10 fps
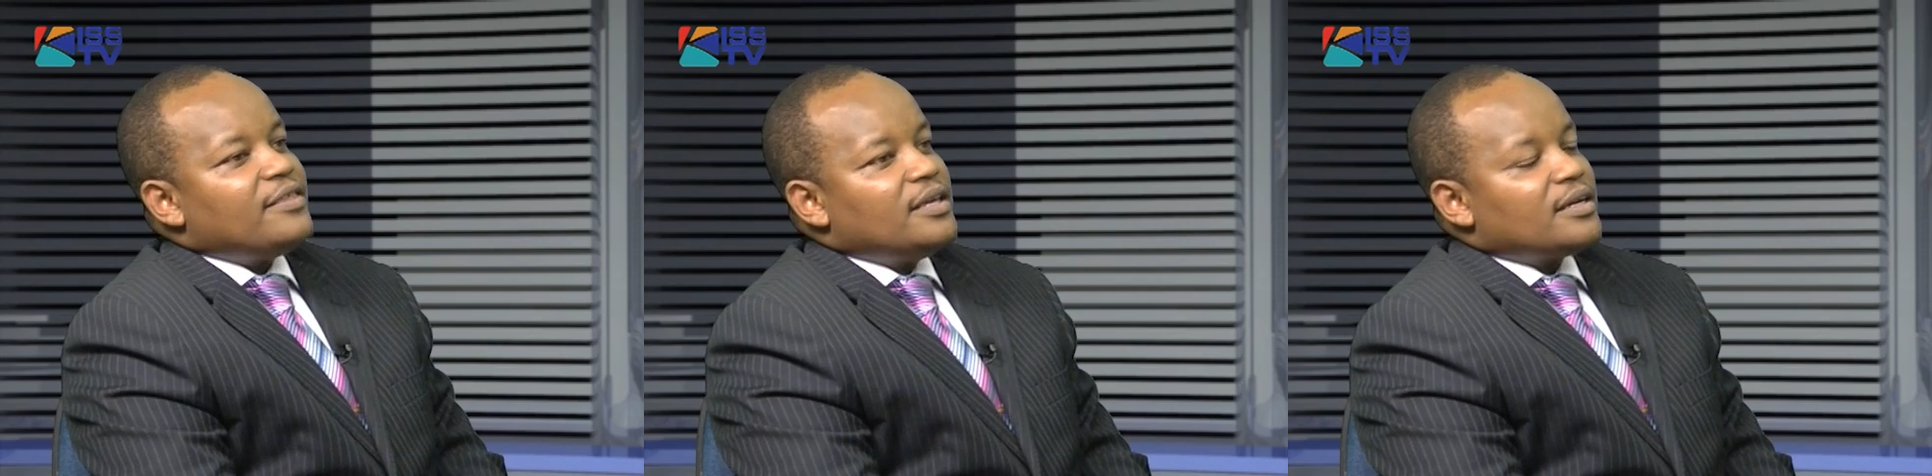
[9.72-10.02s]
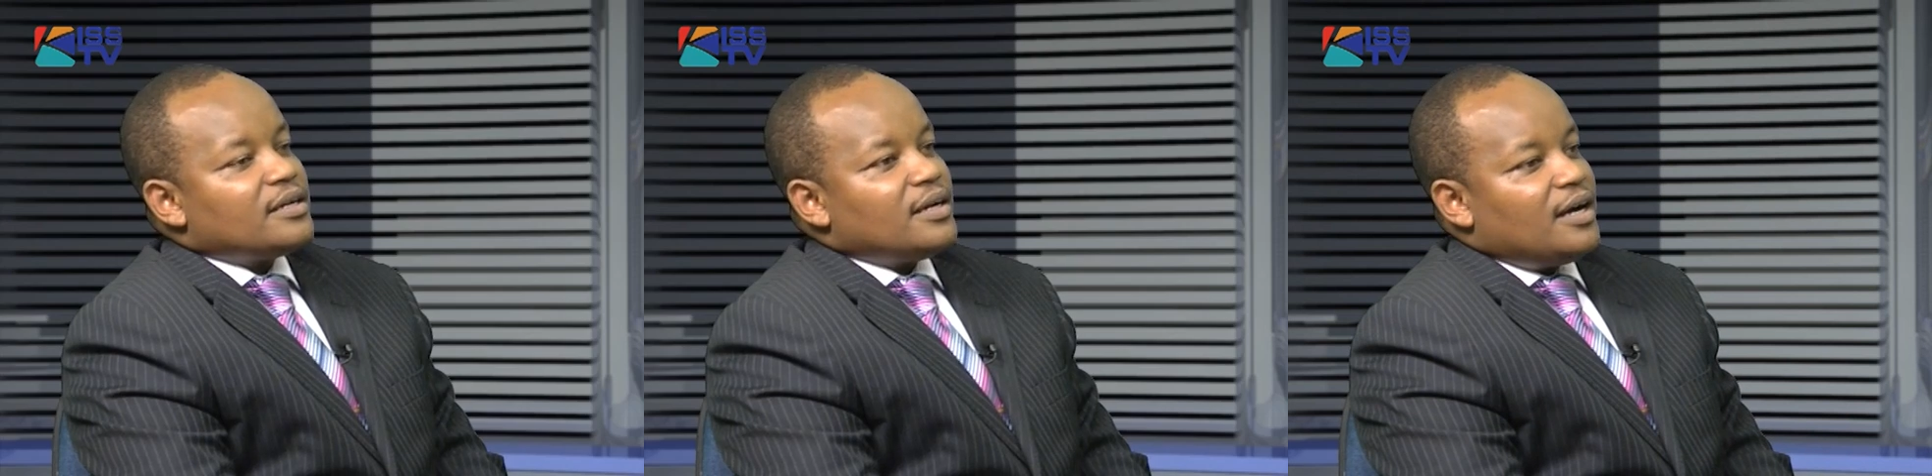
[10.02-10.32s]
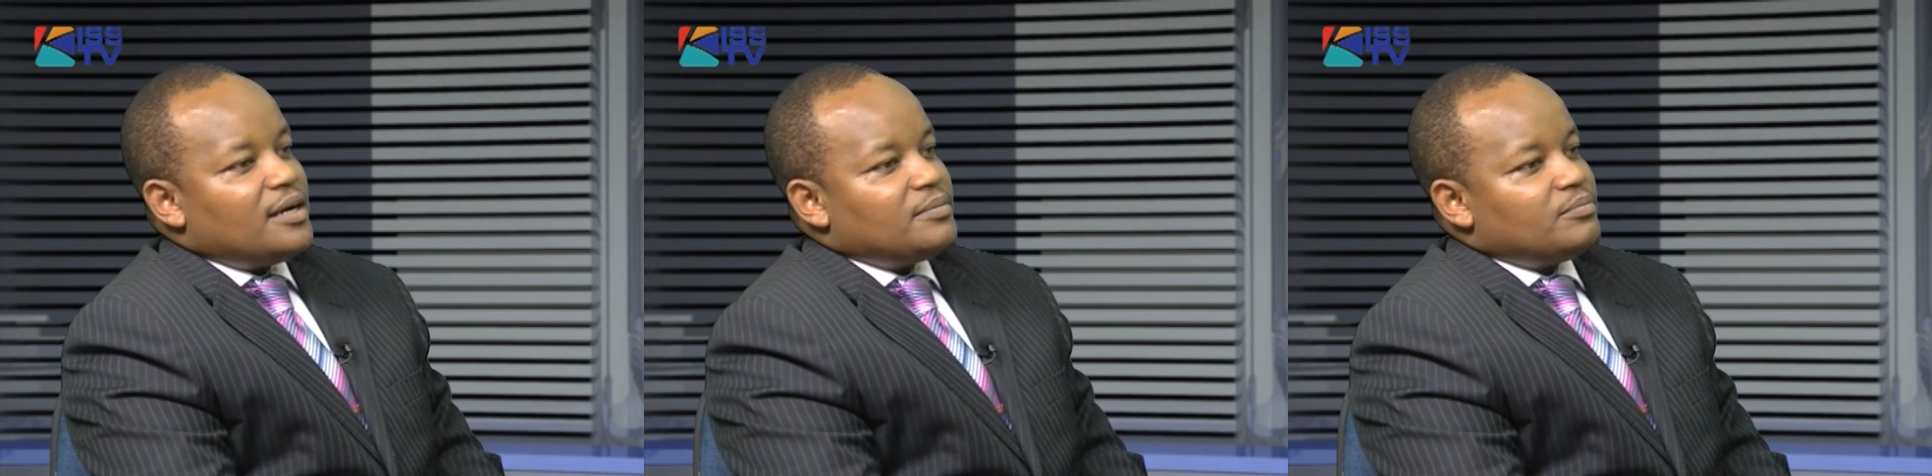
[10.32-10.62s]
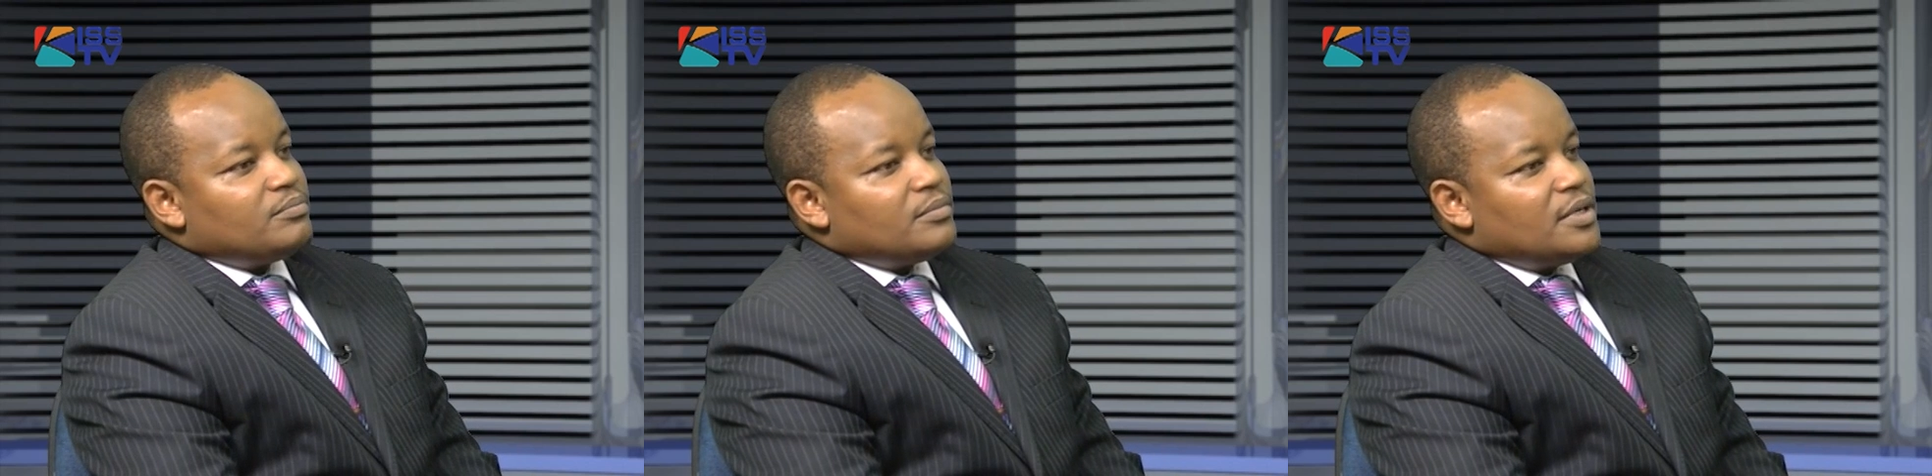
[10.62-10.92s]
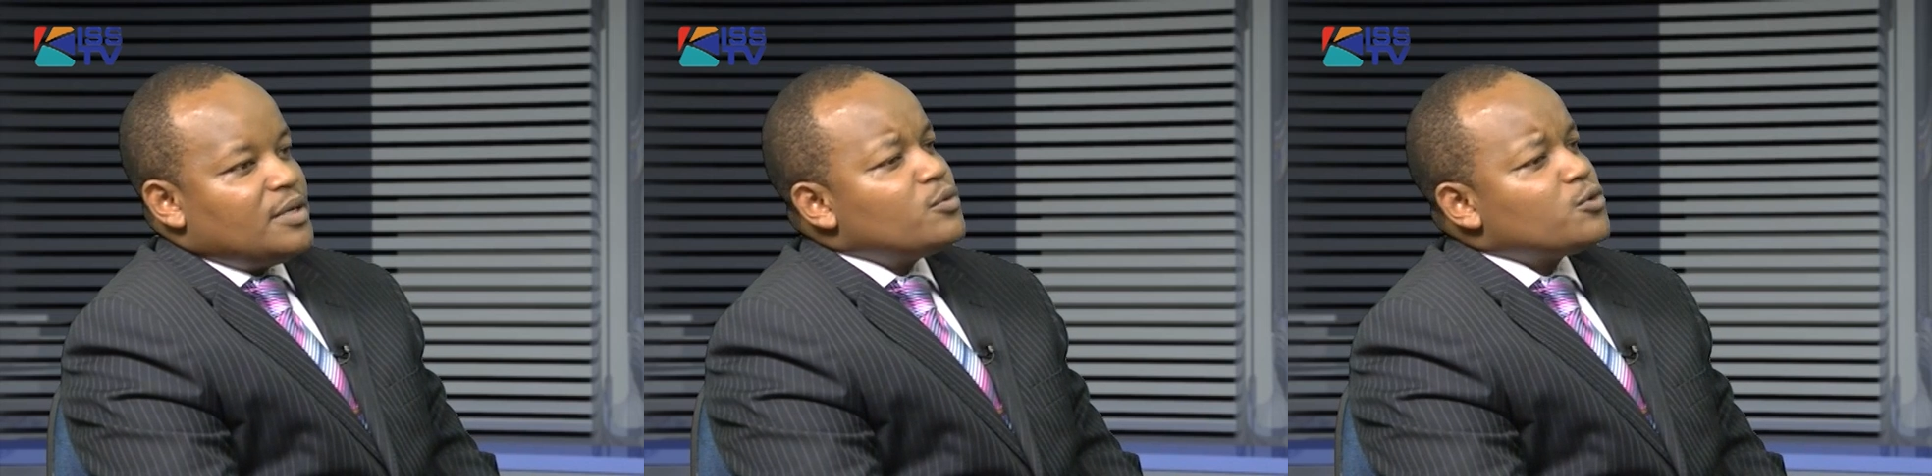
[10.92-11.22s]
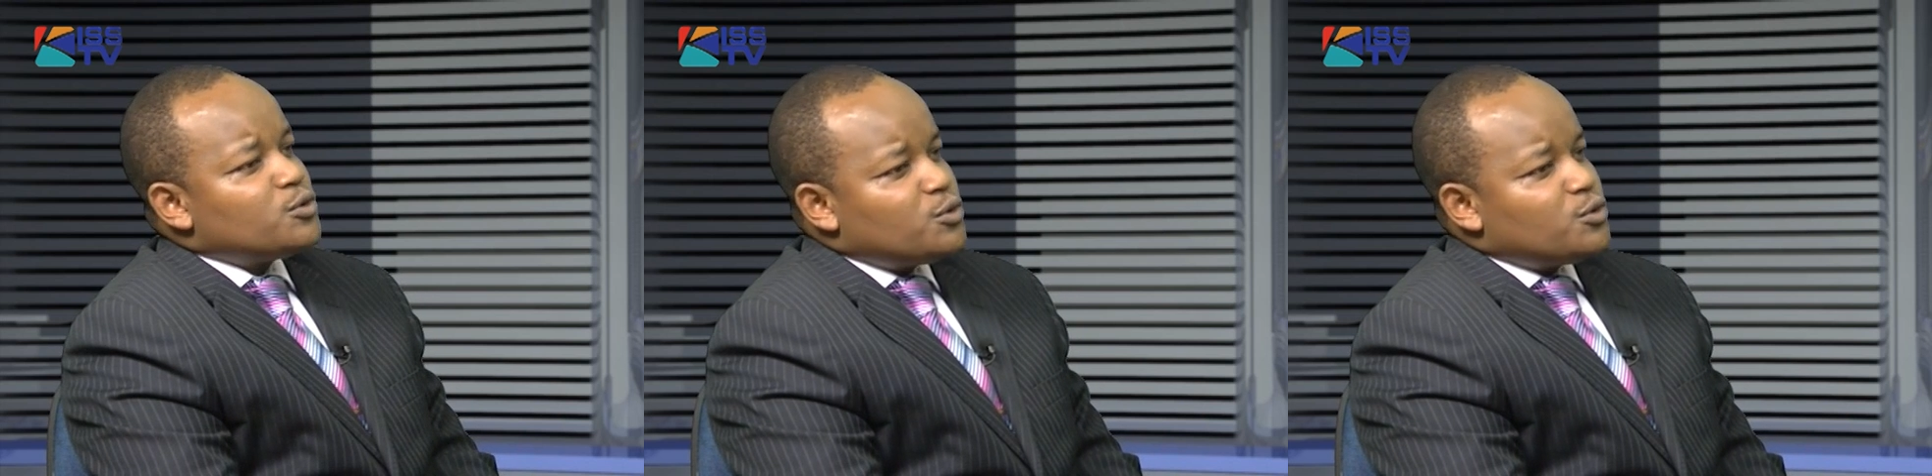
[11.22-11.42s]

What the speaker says: I think Limuru